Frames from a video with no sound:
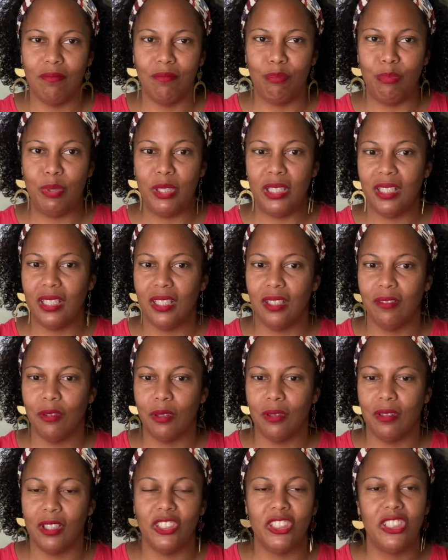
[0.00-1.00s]
big of
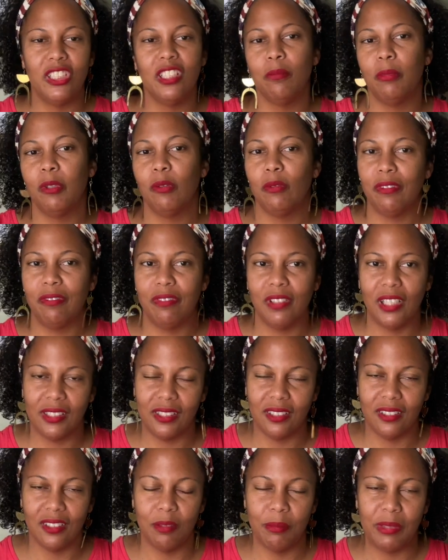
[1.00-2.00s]
it shouldn't have been
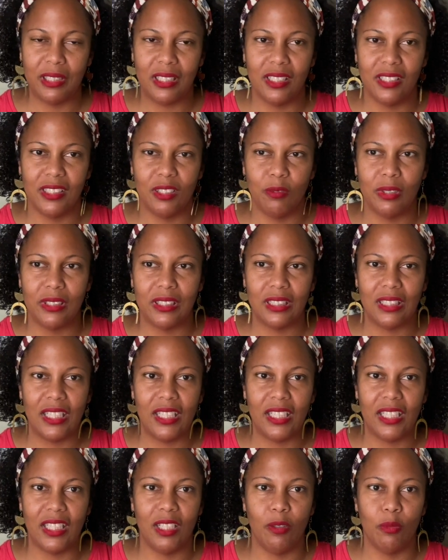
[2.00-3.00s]
reflected on because it wasn't
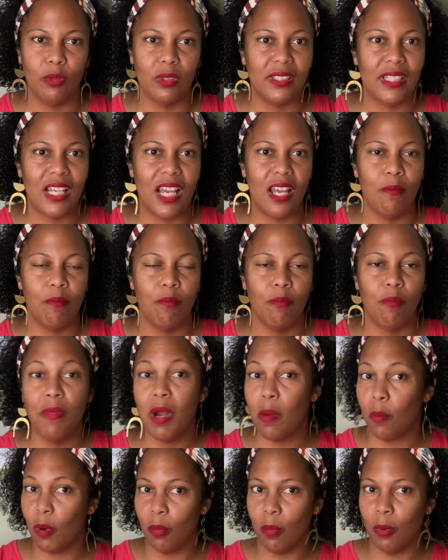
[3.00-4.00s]
like it was that
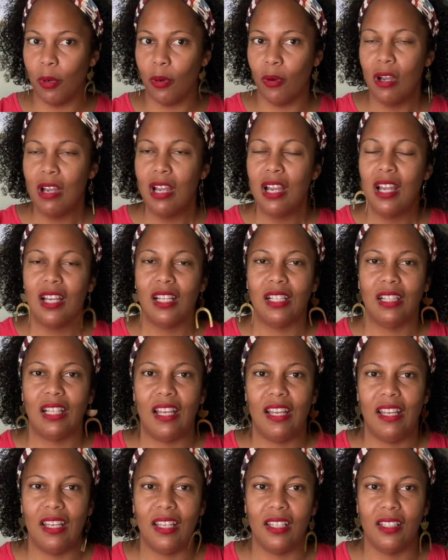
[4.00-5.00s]
memorable.
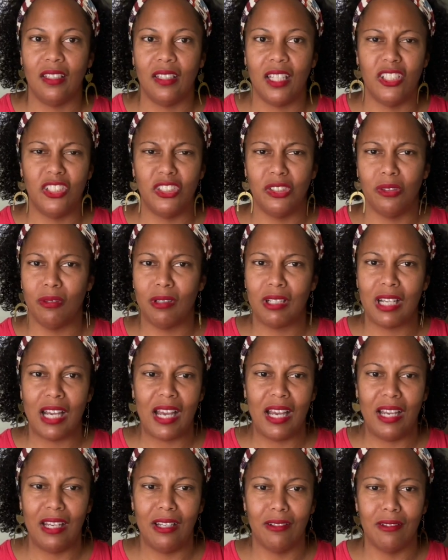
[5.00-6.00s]
Like they showed
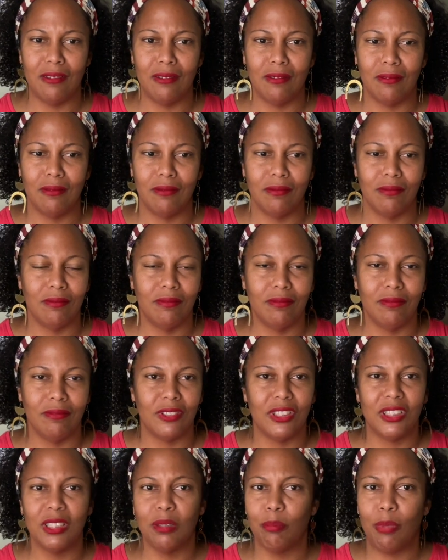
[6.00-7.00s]
Kyle
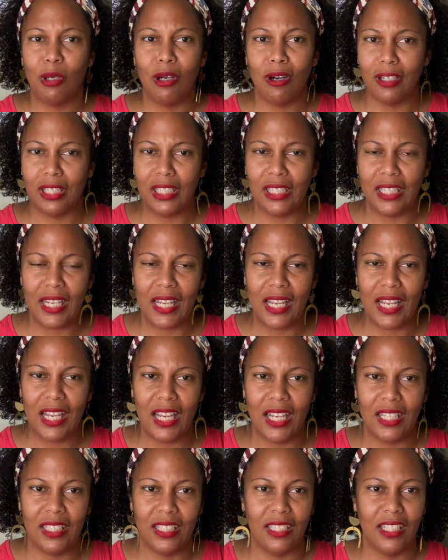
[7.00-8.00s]
some party they
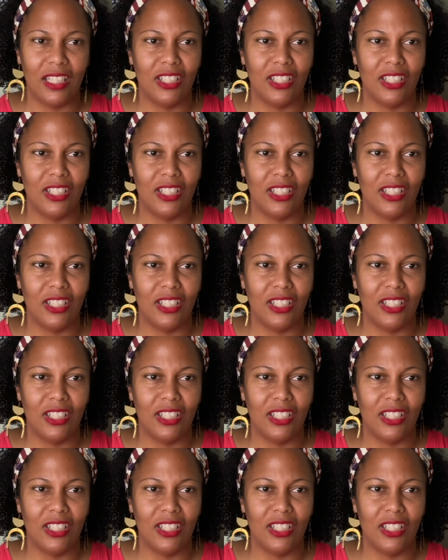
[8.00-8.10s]
had and they